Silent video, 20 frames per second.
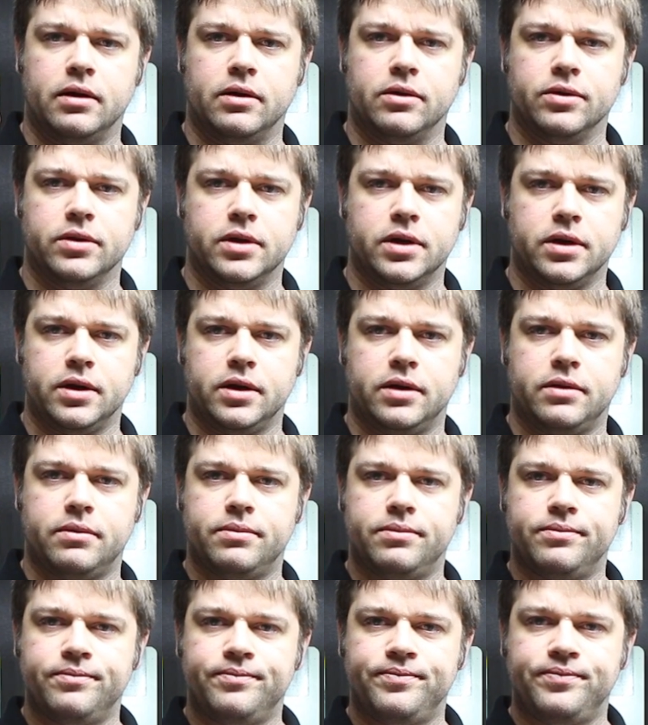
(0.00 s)
don't know whether you
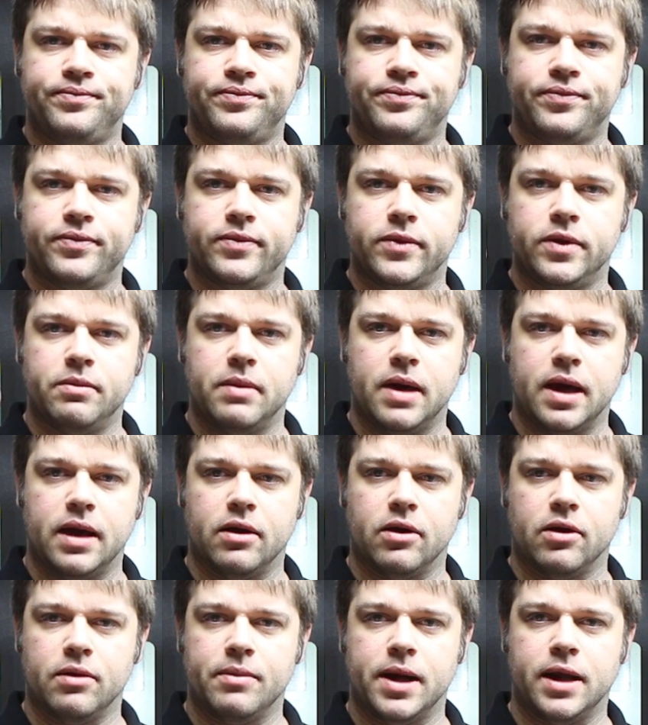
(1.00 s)
may
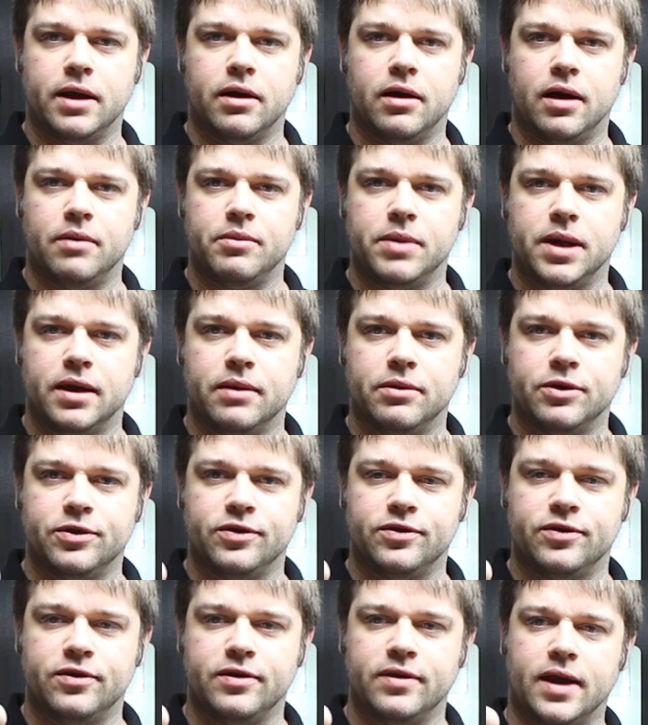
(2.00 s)
or may not be able to
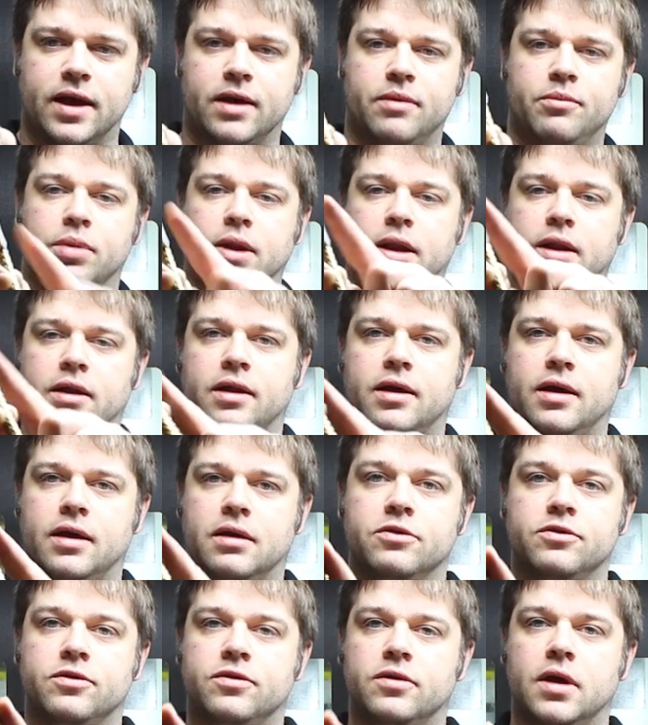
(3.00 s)
see that, but it
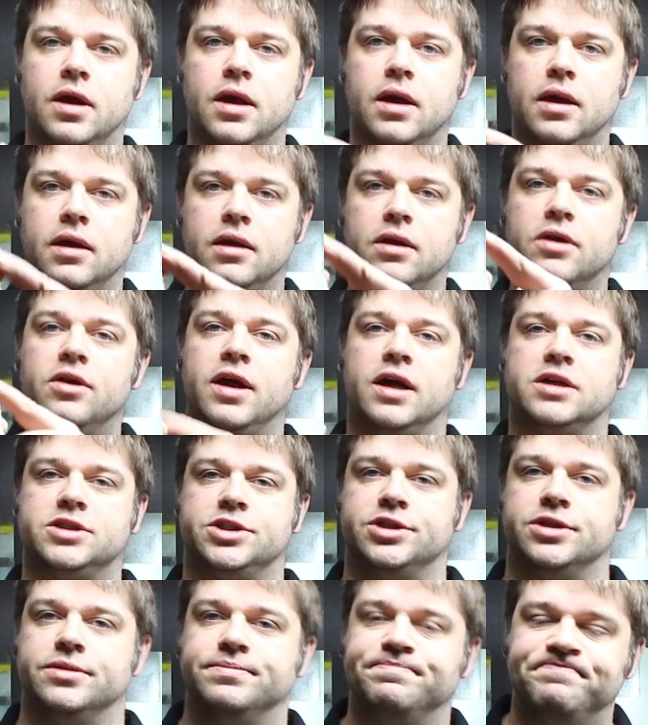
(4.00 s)
has
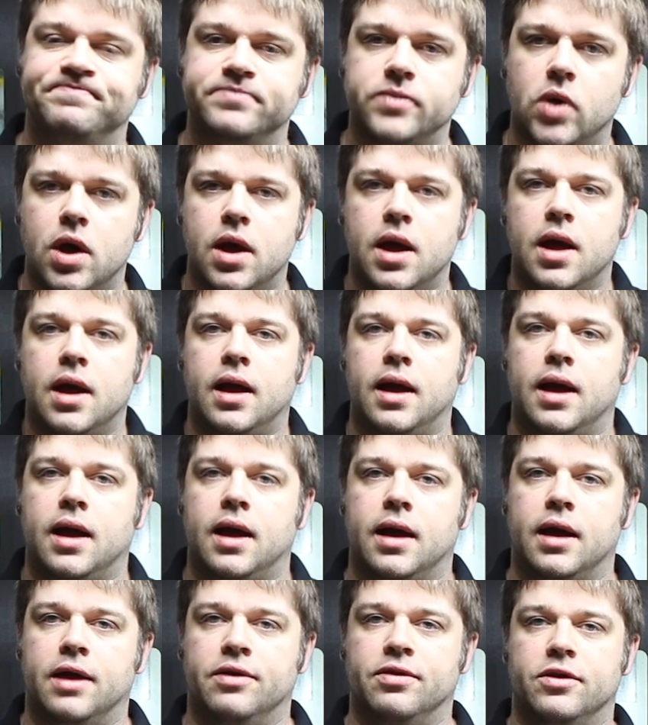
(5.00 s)
texture.
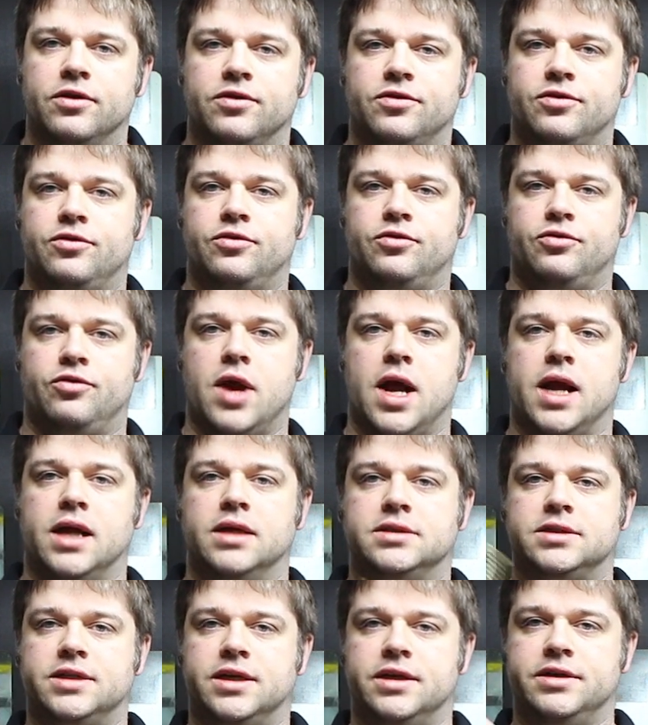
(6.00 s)
And this
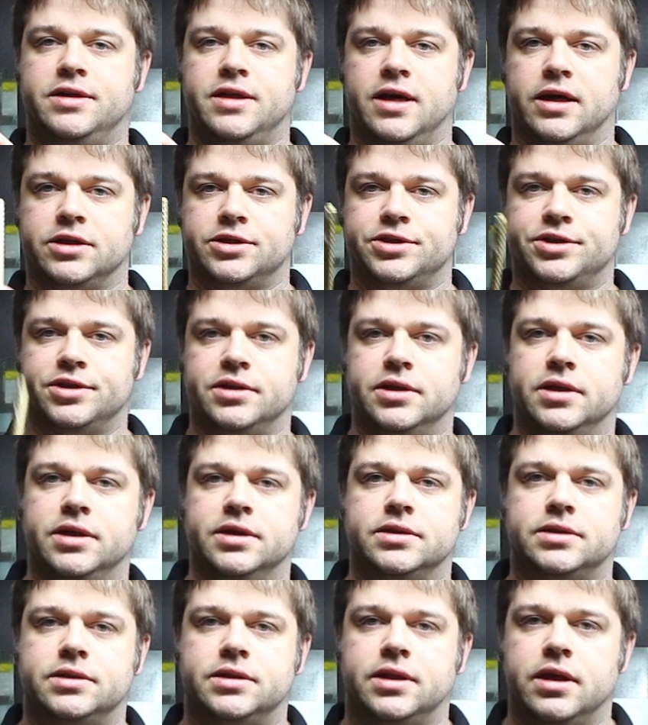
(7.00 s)
dragon skin texture
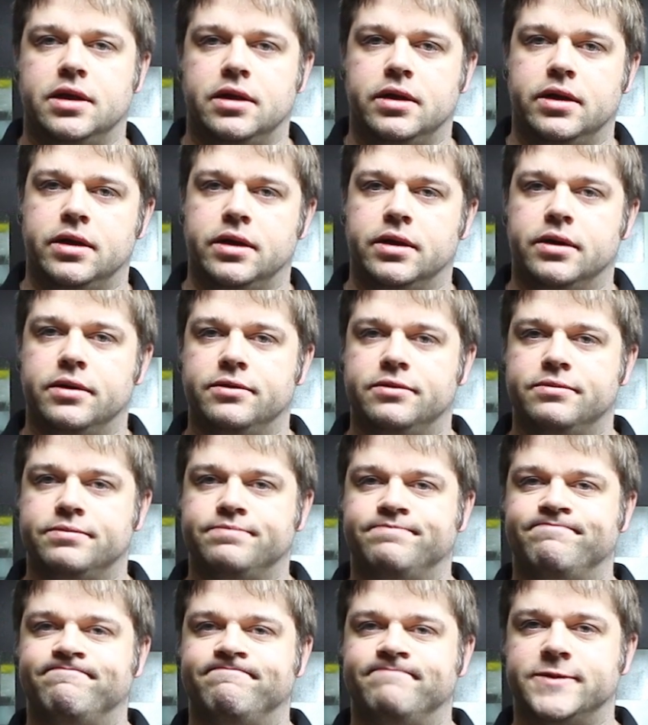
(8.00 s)
is the
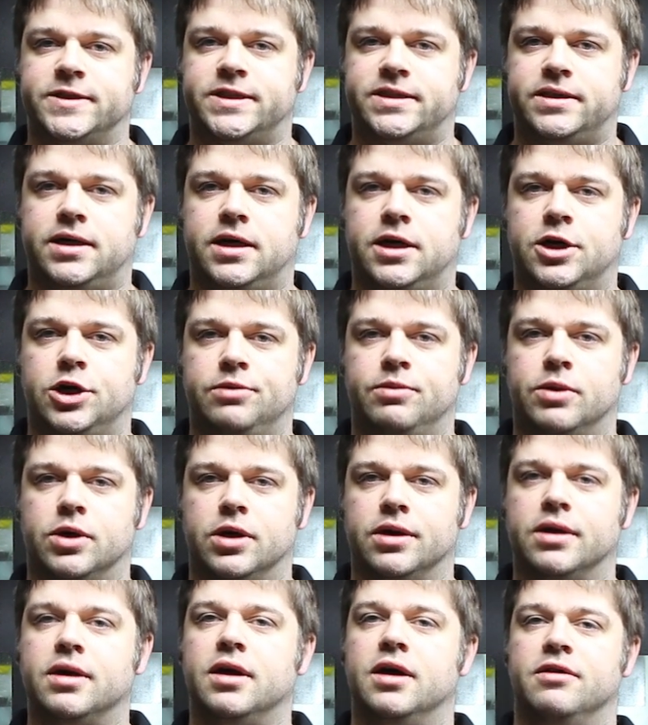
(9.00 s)

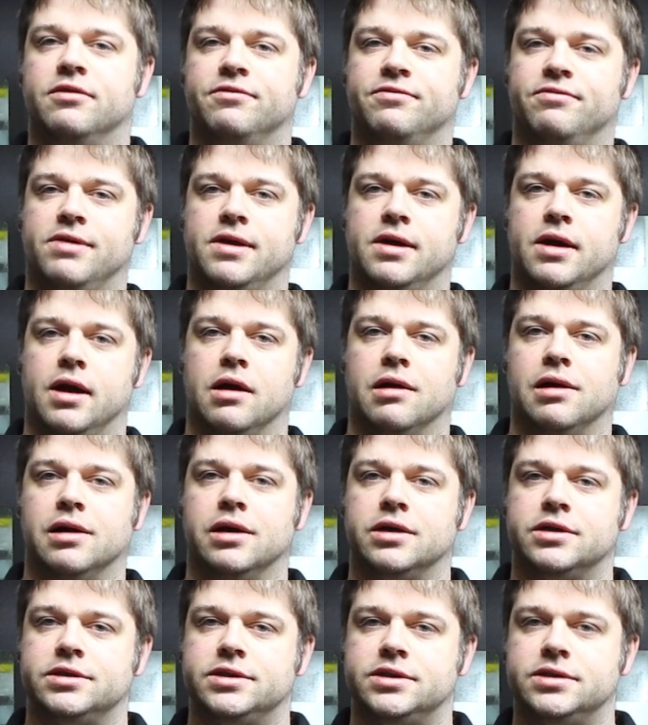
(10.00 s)
hallmark of the
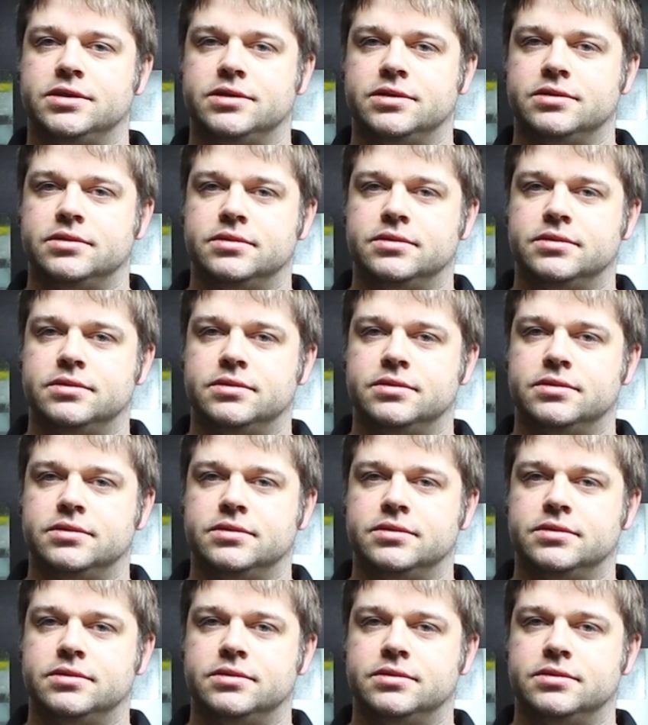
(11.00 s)
Arex